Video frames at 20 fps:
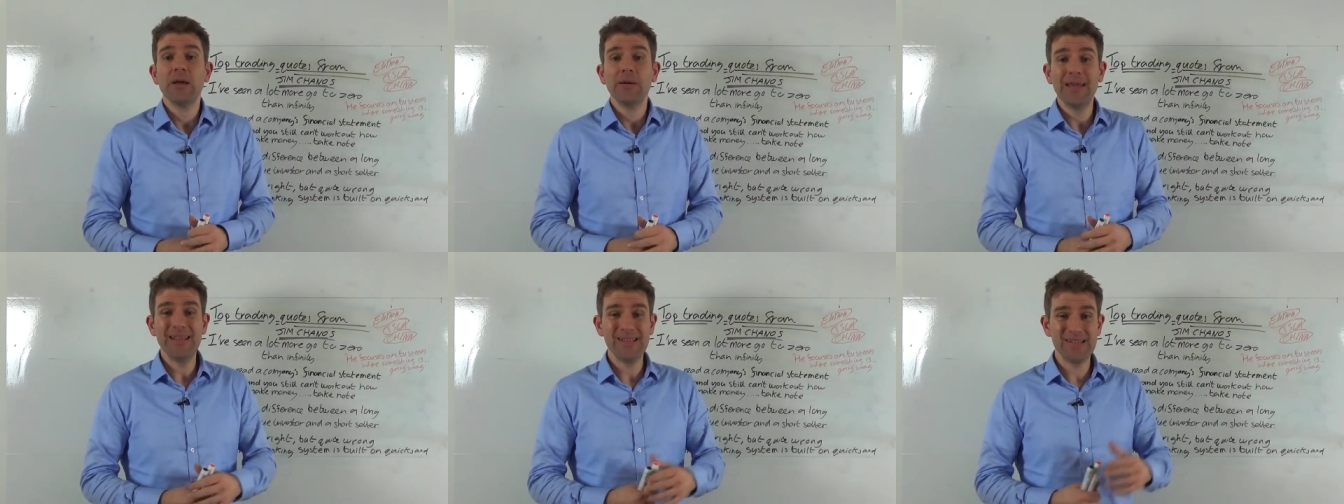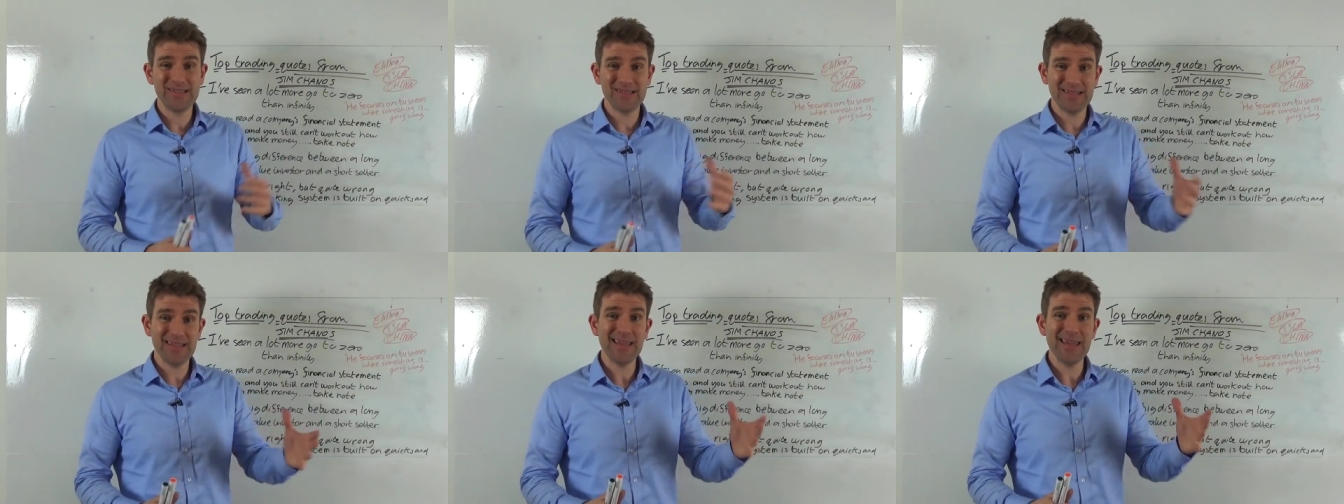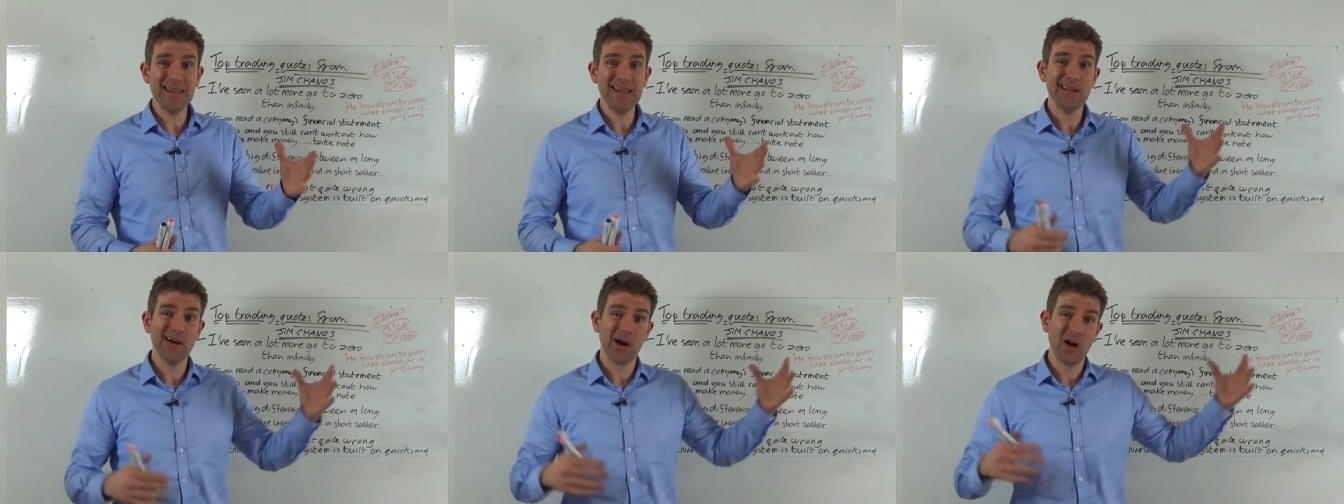He's
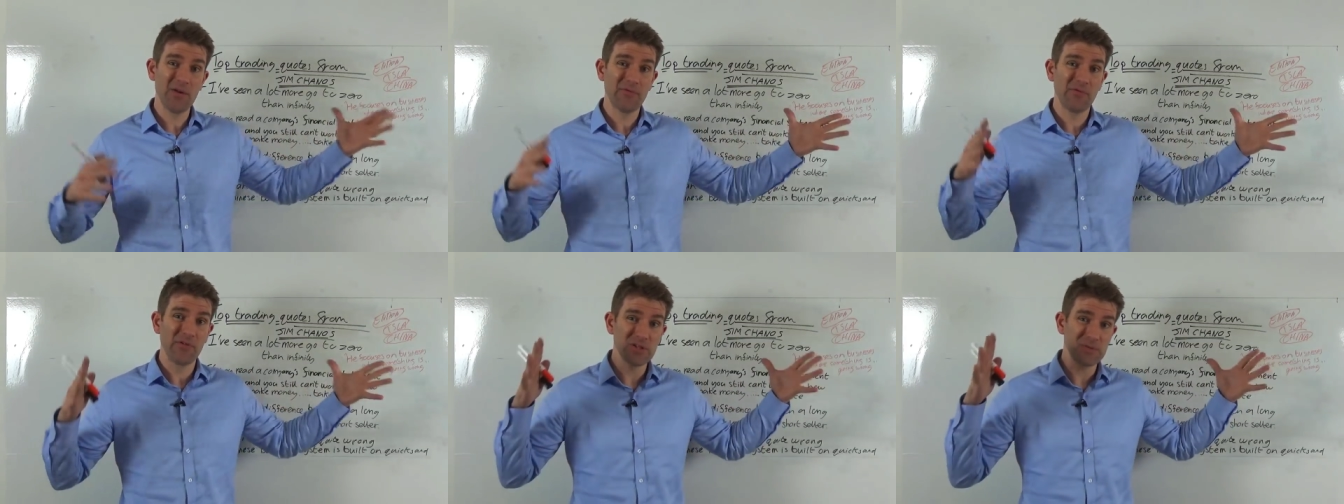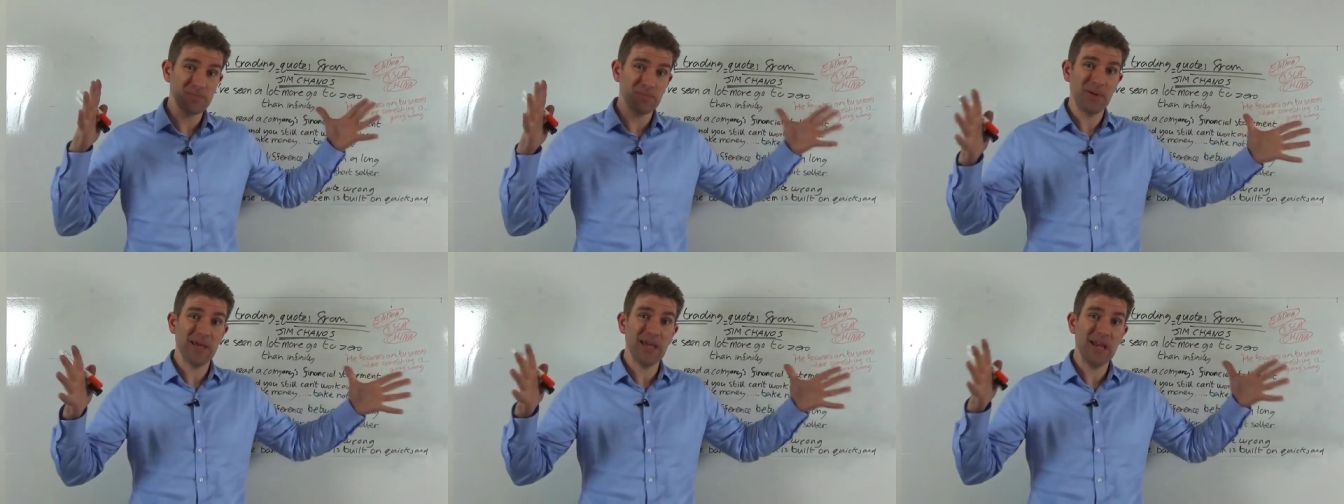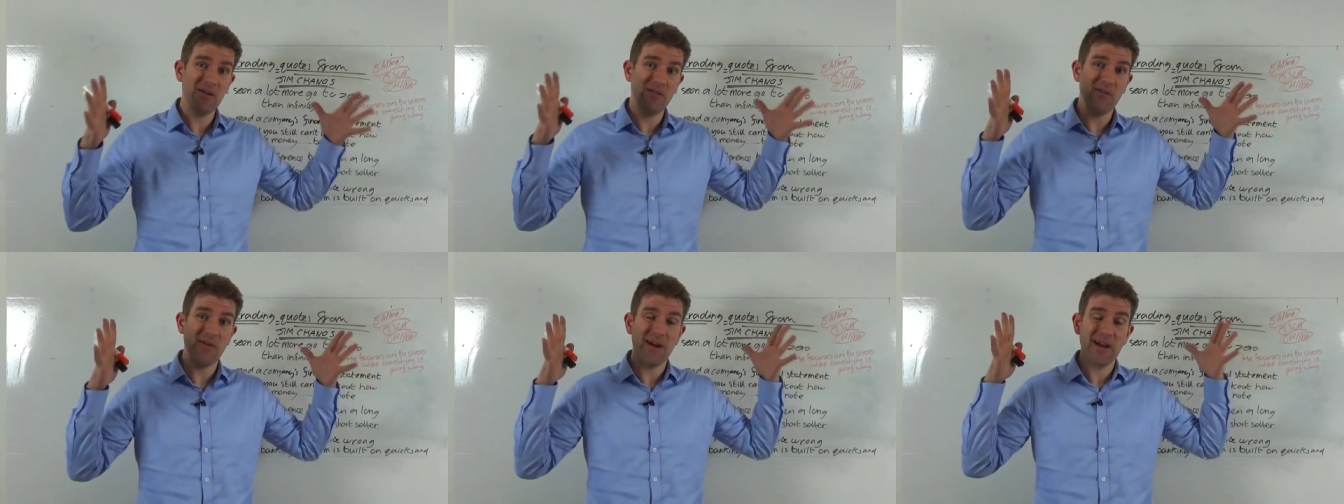seen over his
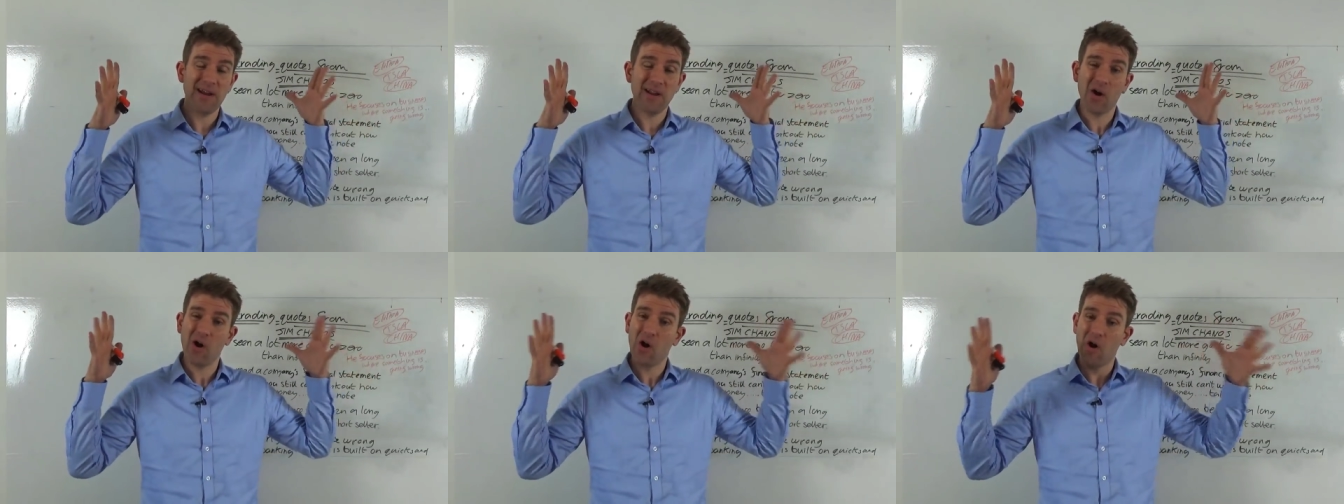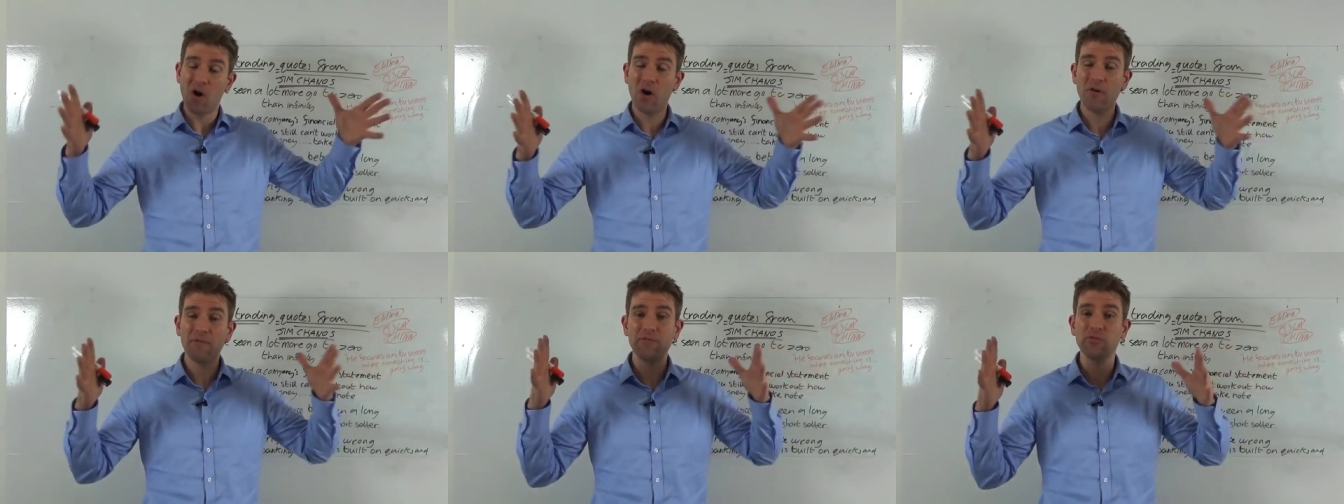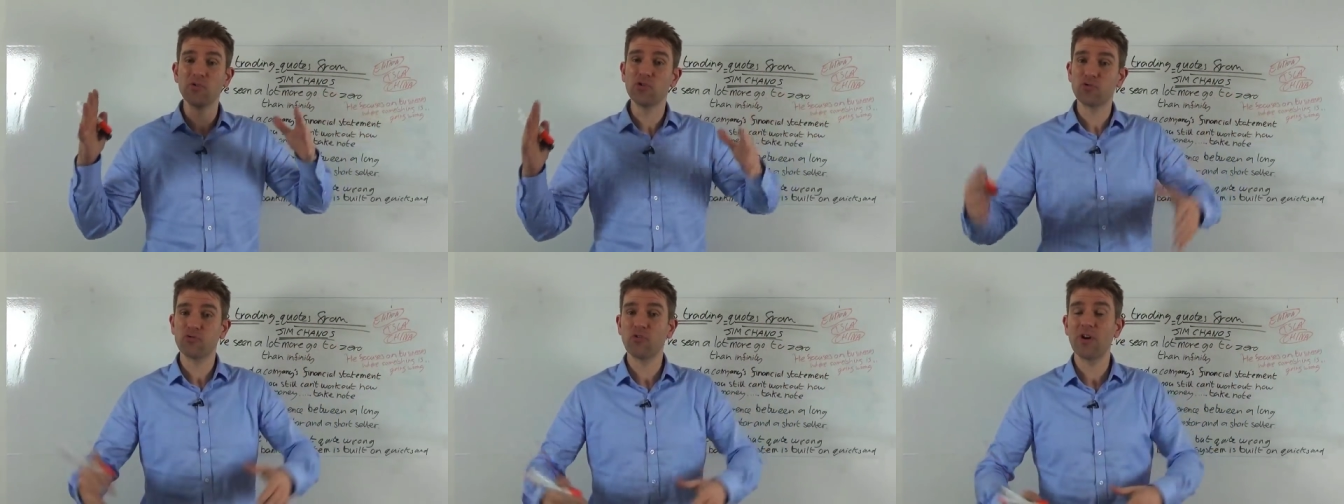period
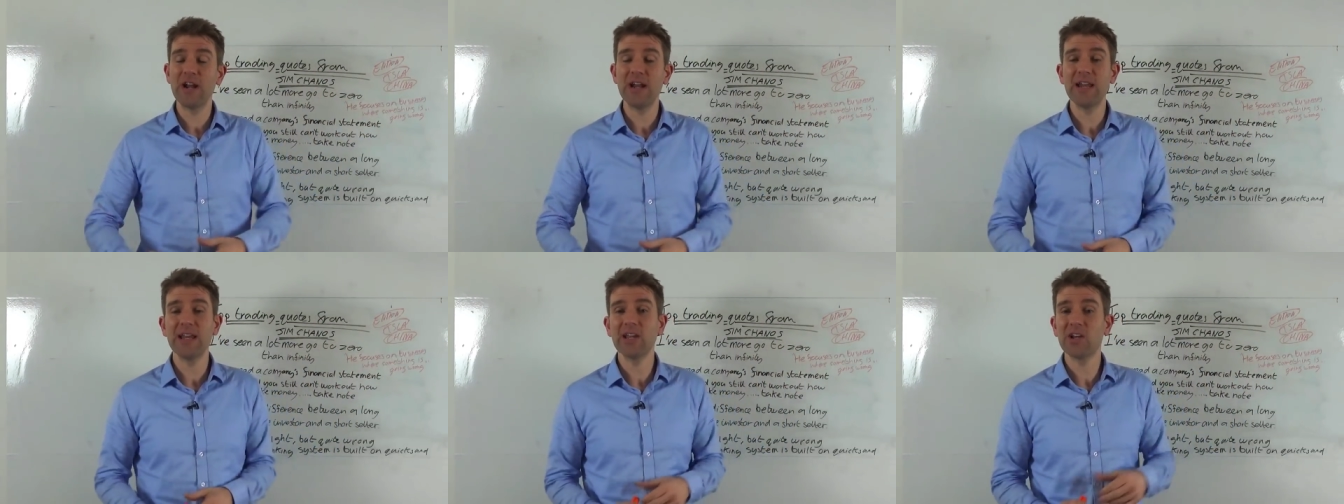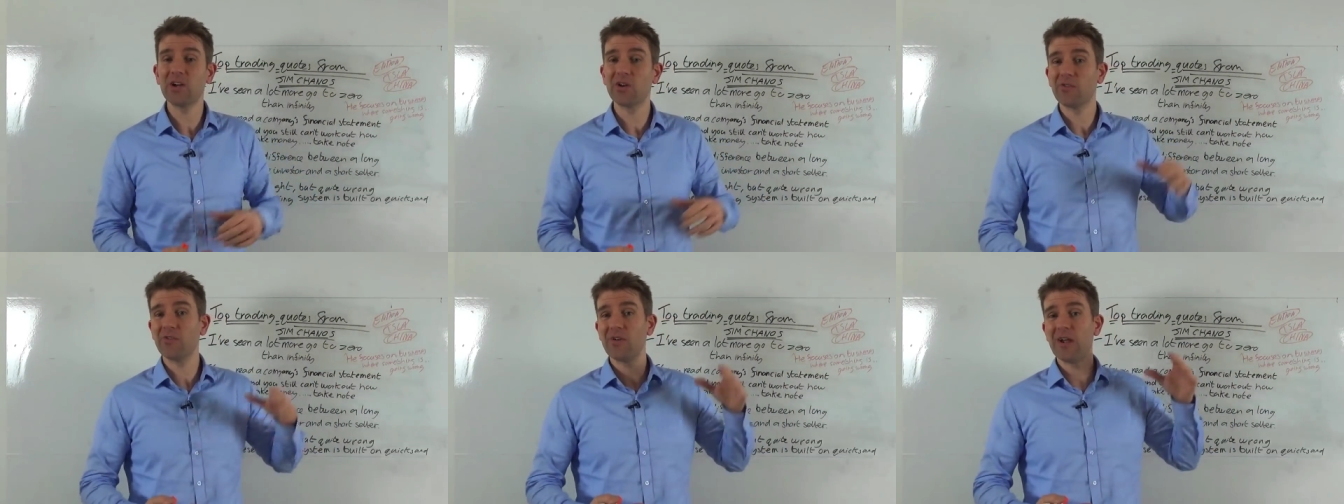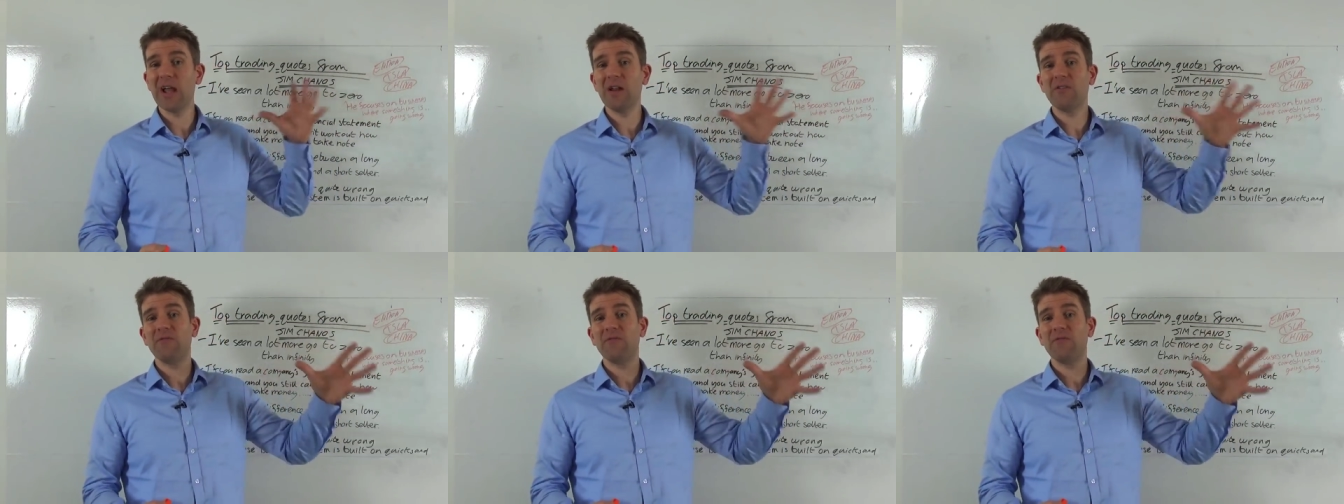of trading career,